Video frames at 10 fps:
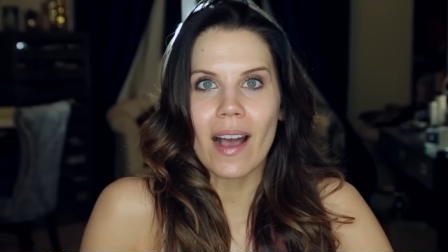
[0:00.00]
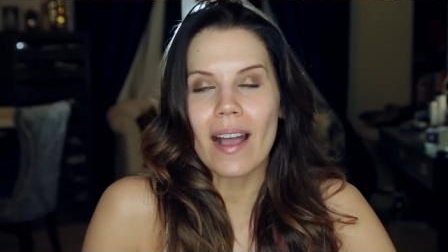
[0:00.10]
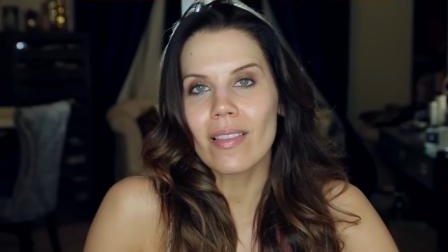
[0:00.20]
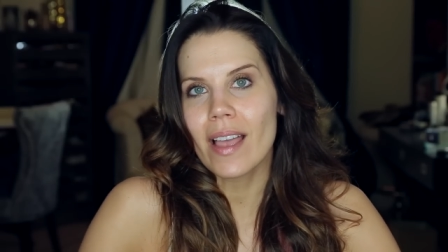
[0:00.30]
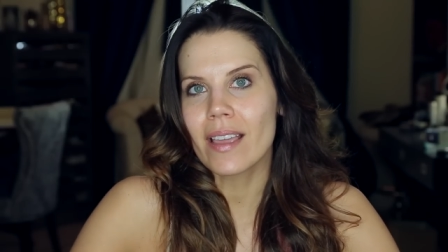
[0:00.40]

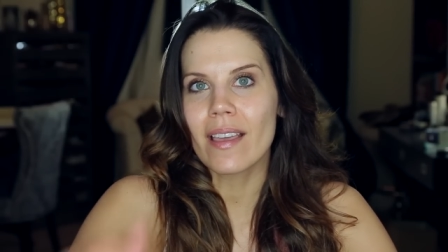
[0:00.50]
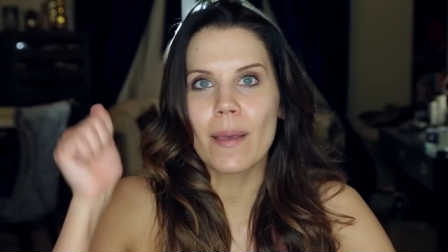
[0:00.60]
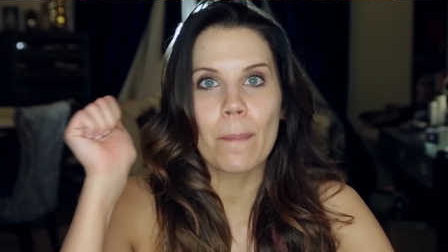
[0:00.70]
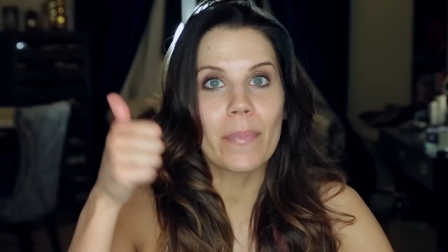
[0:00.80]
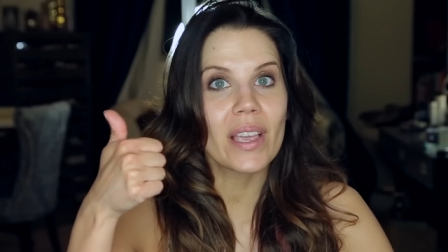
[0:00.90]
I like
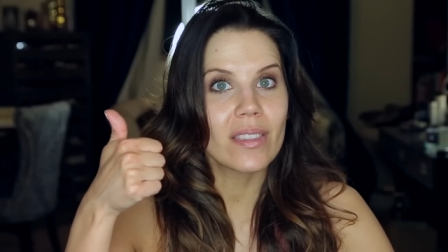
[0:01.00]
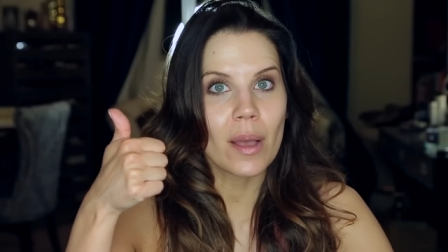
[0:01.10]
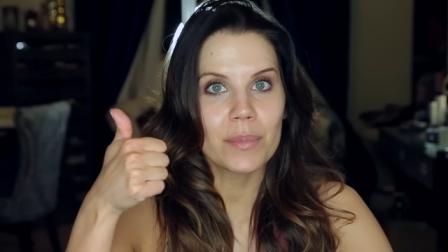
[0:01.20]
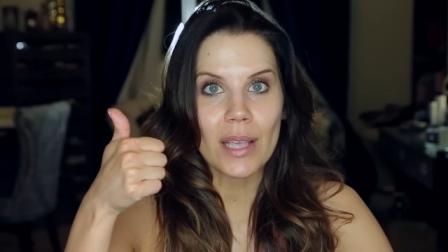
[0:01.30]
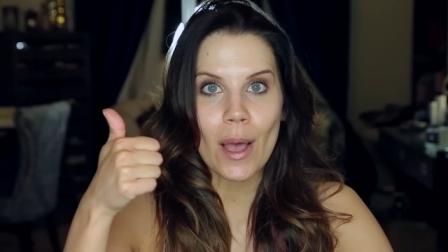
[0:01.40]
it. Big
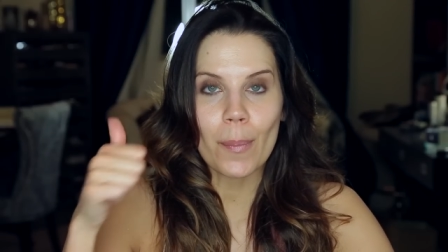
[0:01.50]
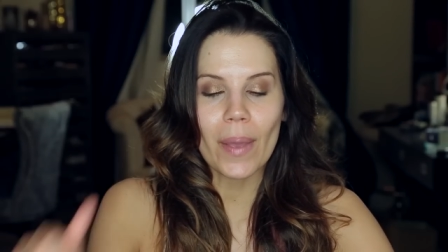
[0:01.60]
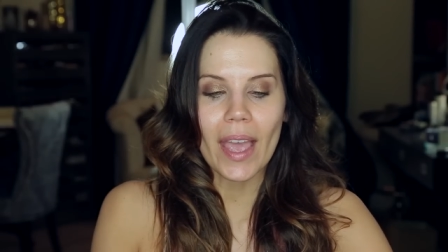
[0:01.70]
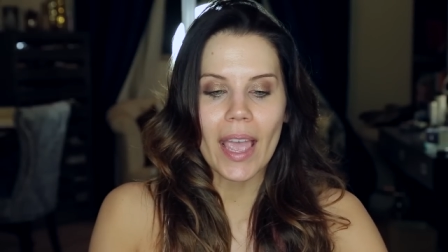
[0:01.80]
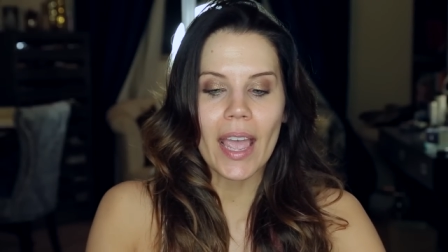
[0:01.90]
thumbs
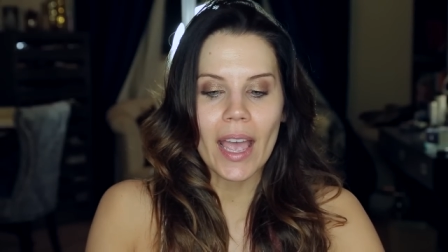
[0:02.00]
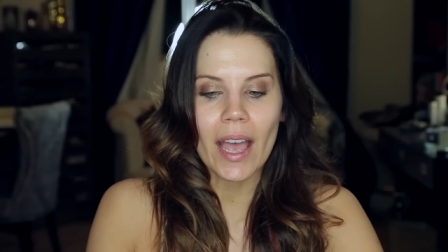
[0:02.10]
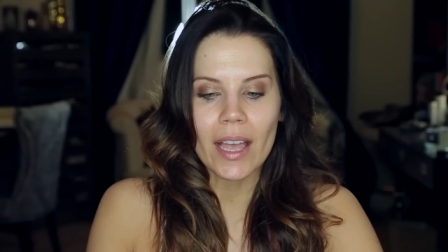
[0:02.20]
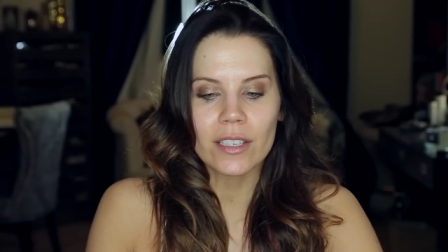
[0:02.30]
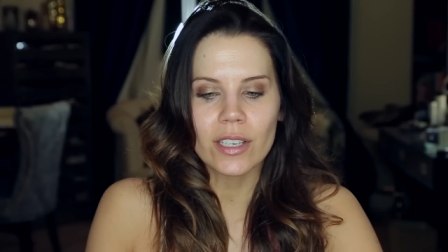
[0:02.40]
up.
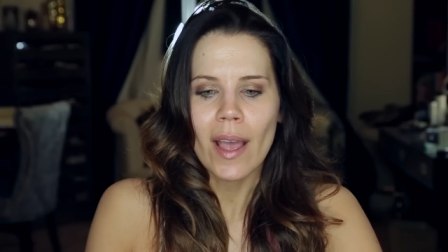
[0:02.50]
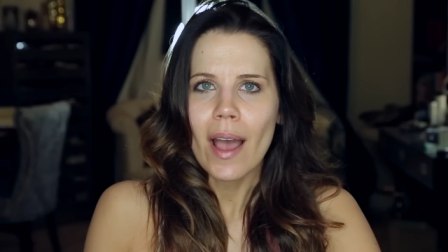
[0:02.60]
And